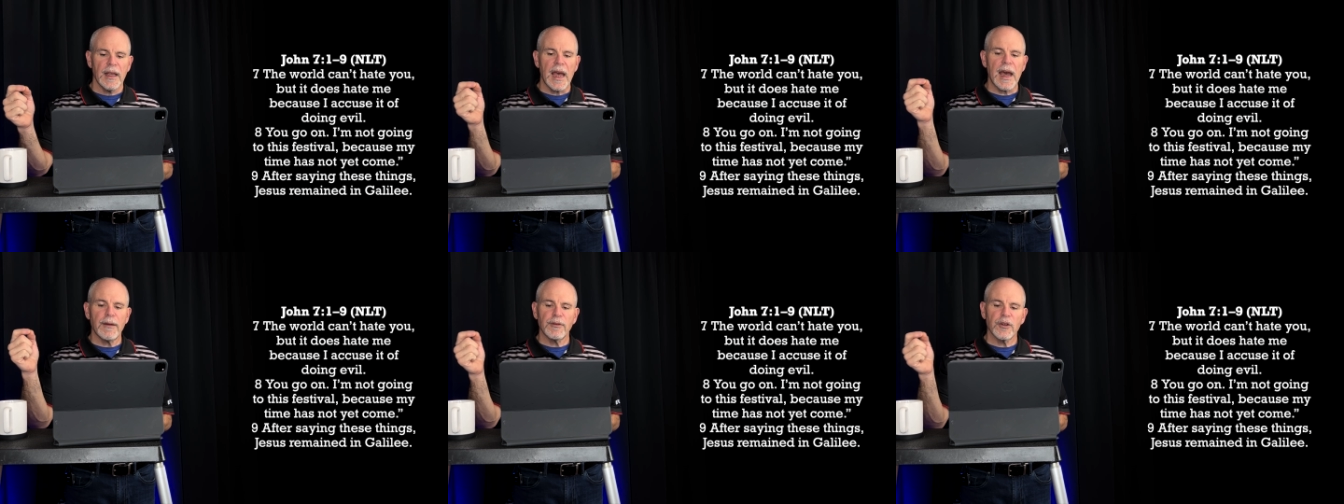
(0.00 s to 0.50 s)

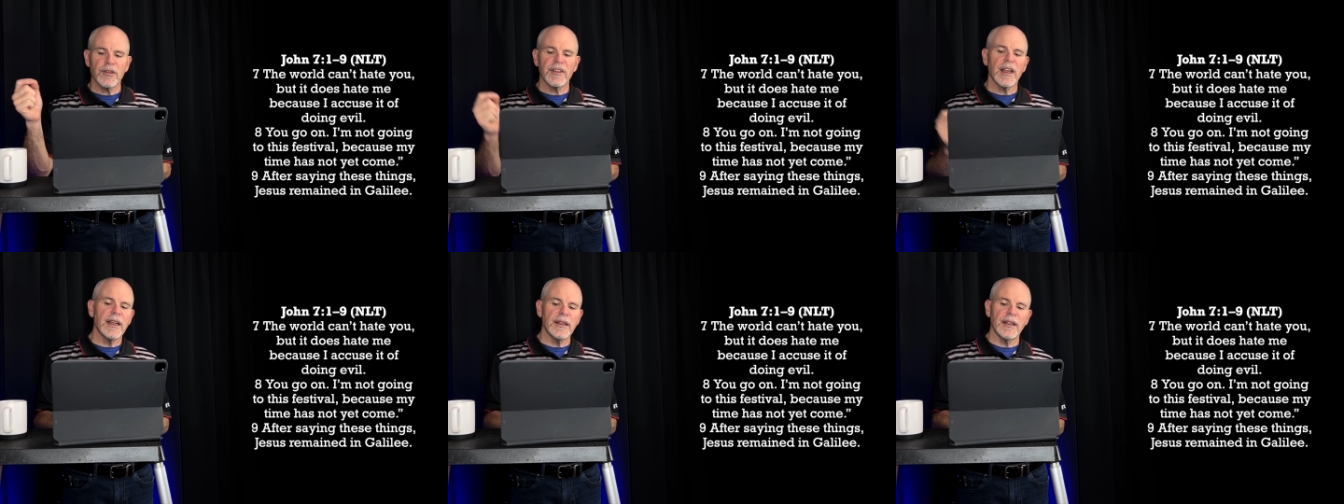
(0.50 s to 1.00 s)
After
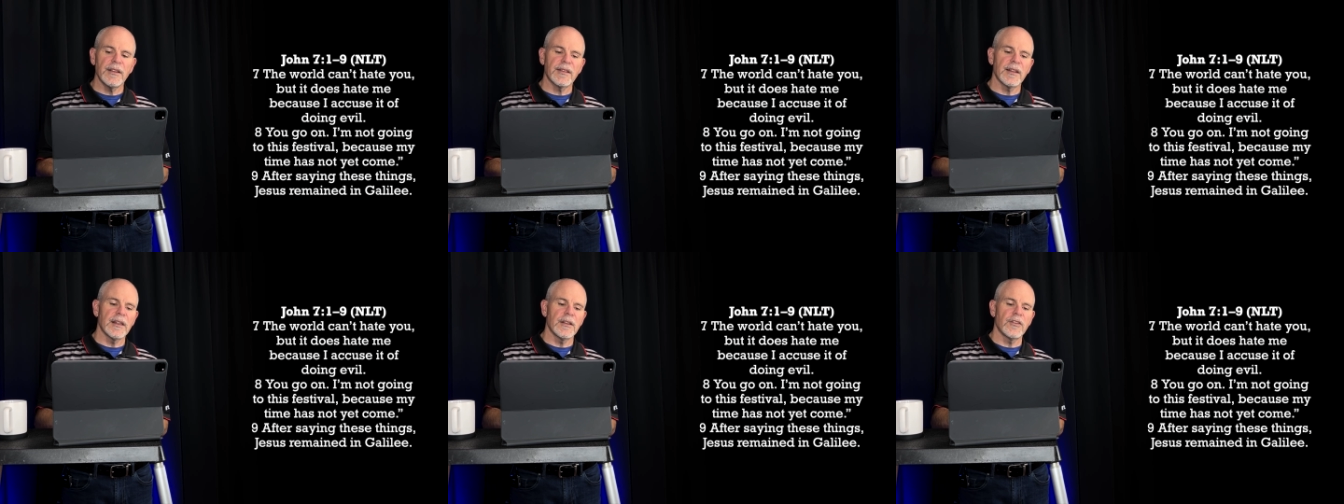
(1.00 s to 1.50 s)
saying these
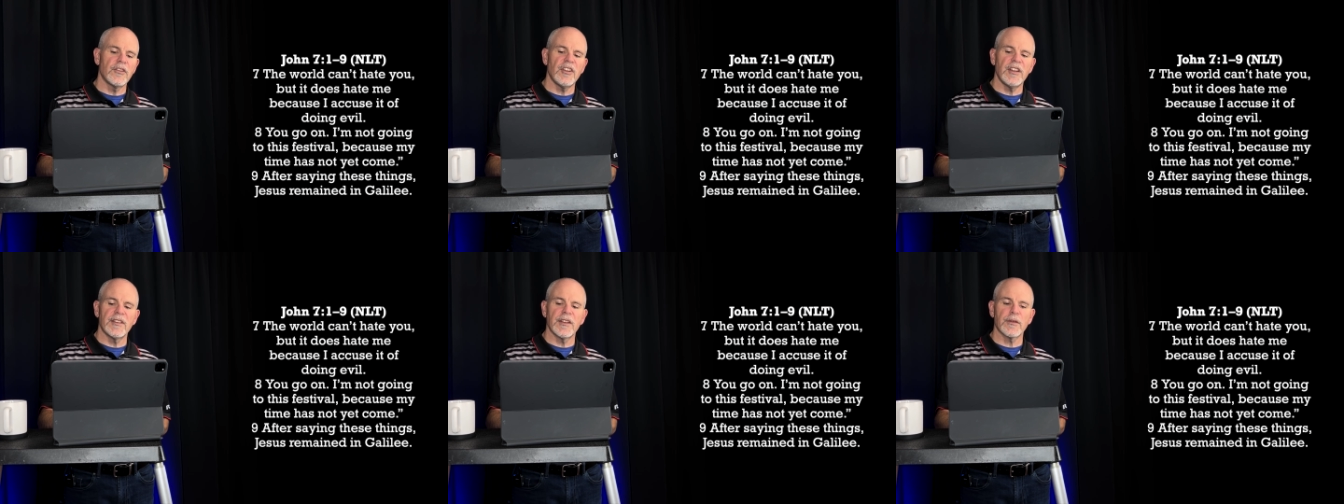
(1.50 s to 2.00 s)
things,
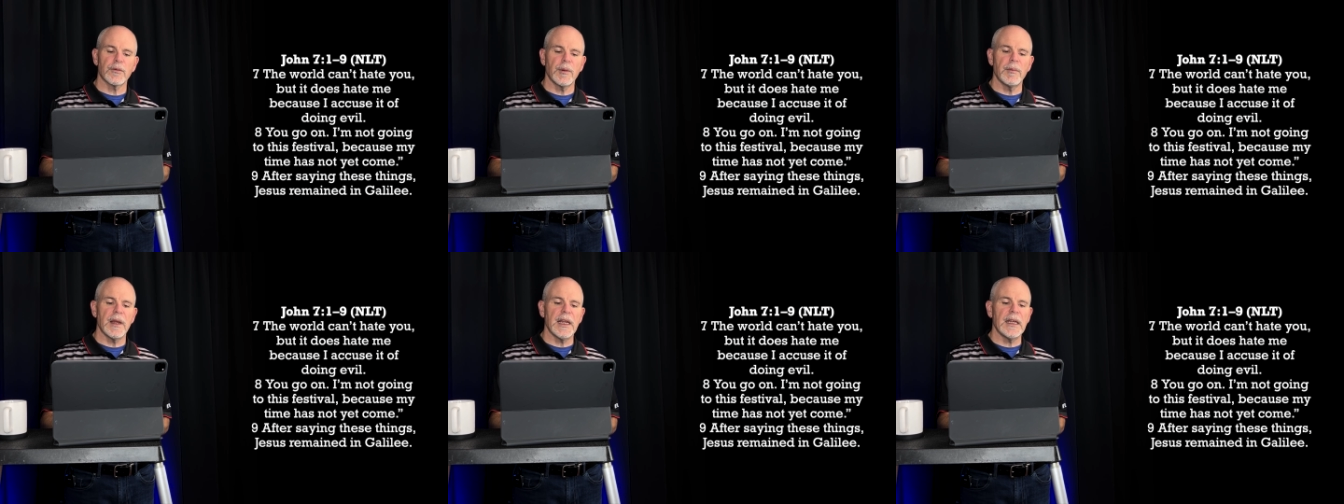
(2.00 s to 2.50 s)
Jesus
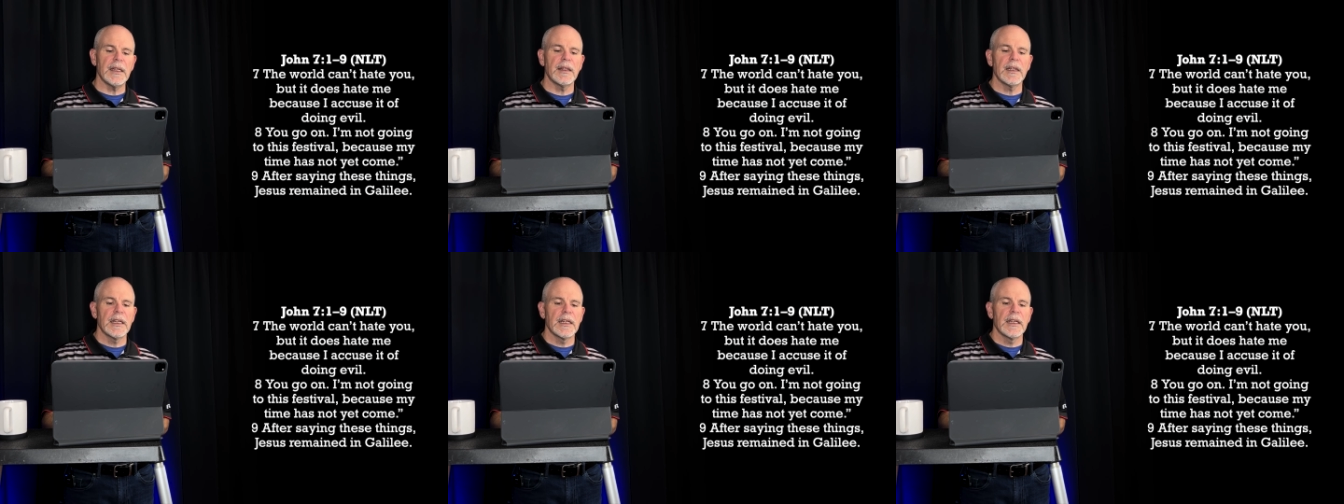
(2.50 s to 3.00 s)

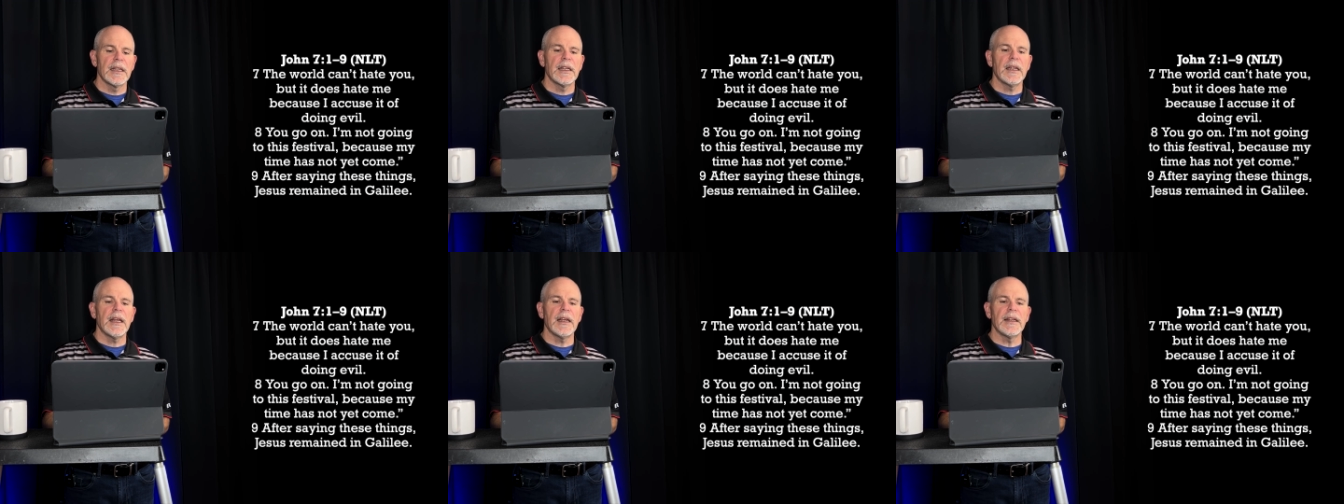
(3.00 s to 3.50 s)
remained
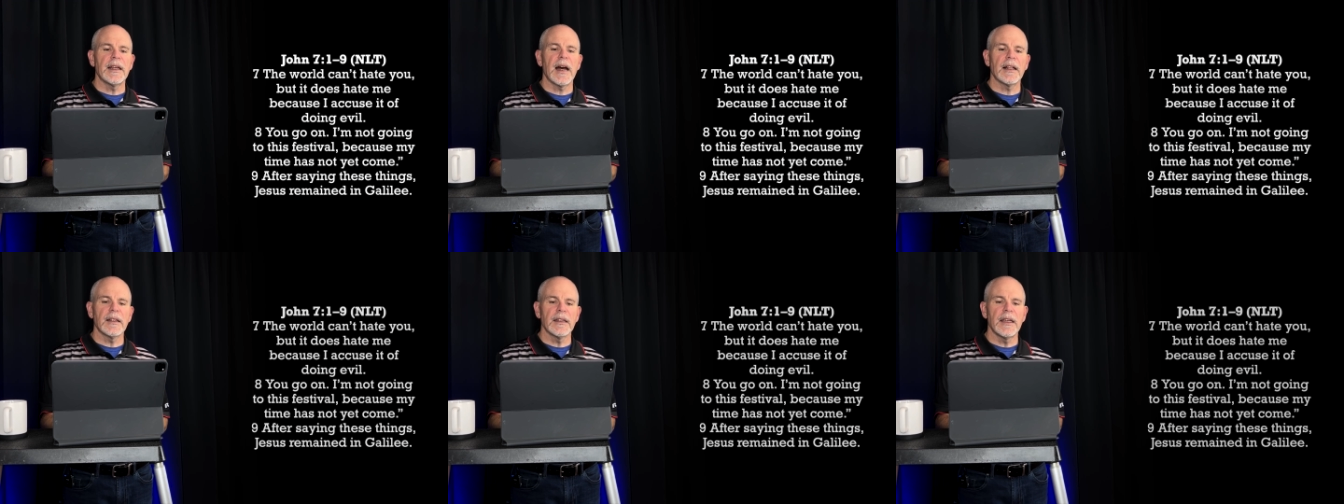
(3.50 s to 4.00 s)
in
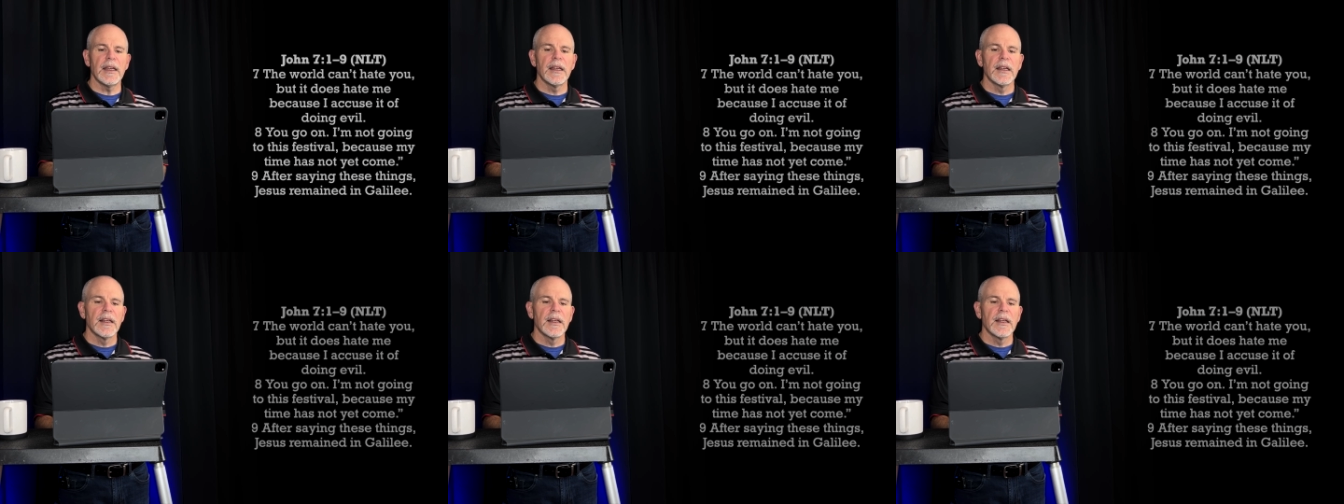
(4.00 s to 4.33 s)
Galilee.